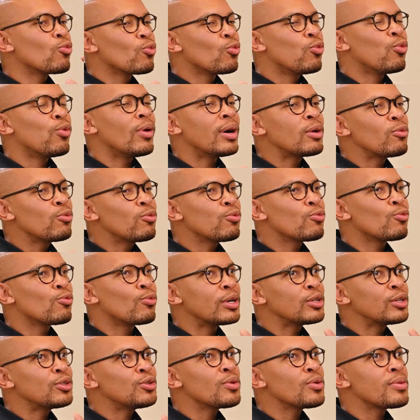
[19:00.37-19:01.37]

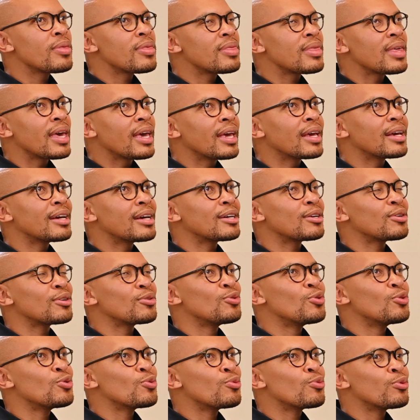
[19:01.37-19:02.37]
do you think
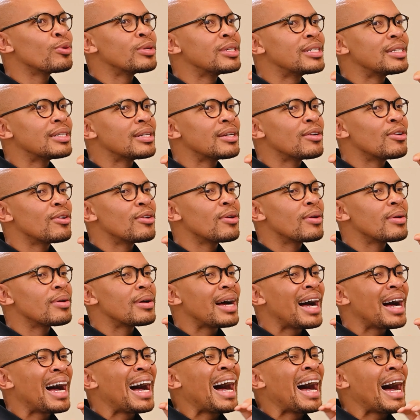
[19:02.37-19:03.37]
you would
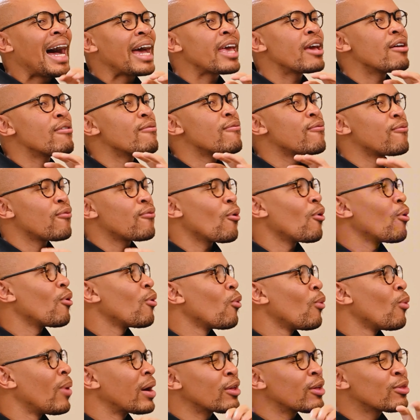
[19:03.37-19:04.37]
hire for?
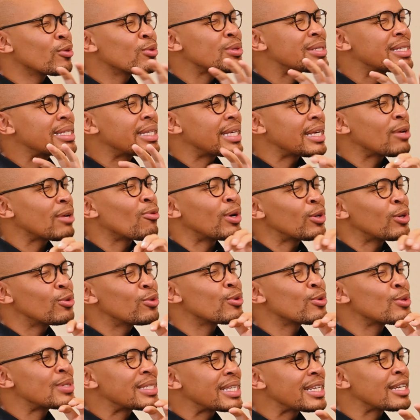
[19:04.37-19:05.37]
What do
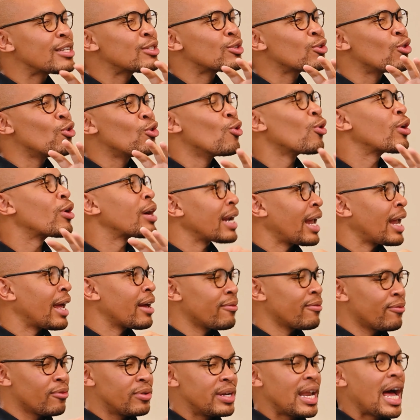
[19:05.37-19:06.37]
those skills look
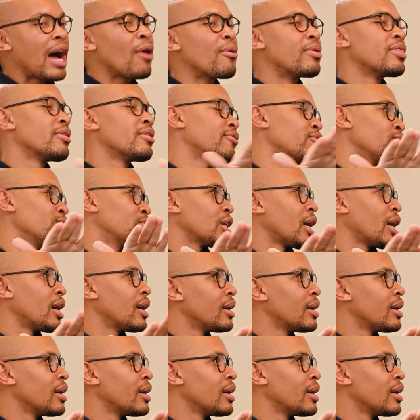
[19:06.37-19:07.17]
like for now and the future?